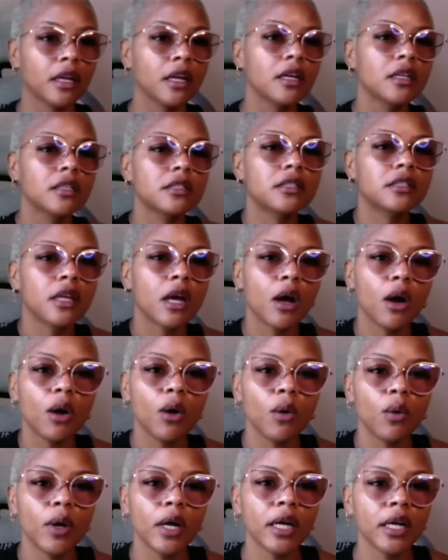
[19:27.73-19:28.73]

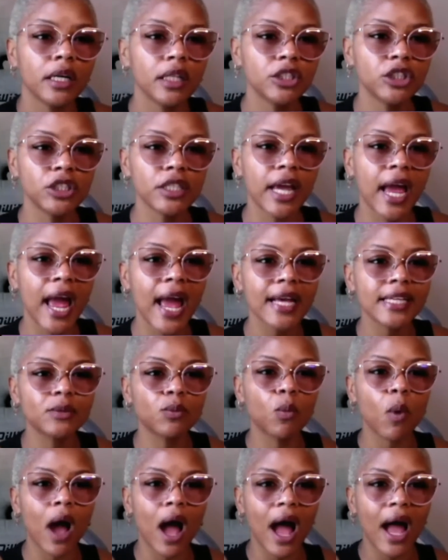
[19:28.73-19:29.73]
So she asked
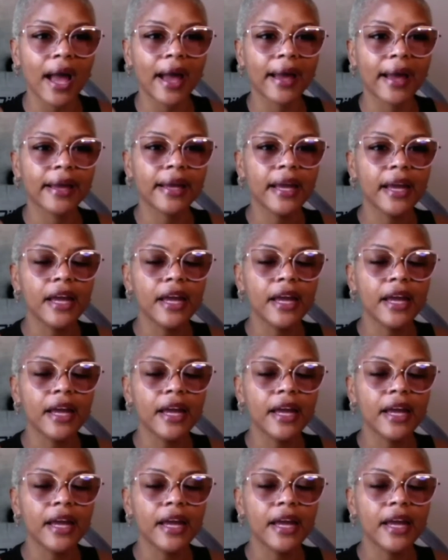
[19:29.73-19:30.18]
why